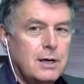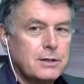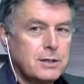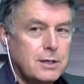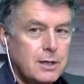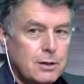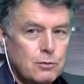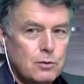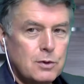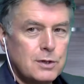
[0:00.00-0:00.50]
And
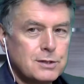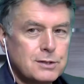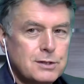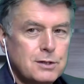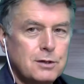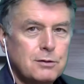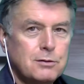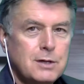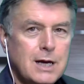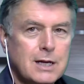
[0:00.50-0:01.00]
it was
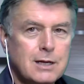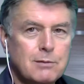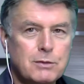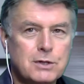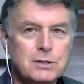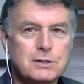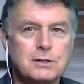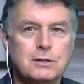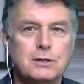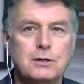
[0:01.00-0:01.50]

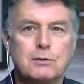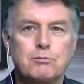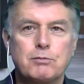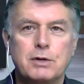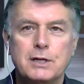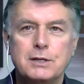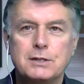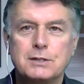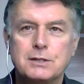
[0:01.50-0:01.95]
unanimous, and you're pleased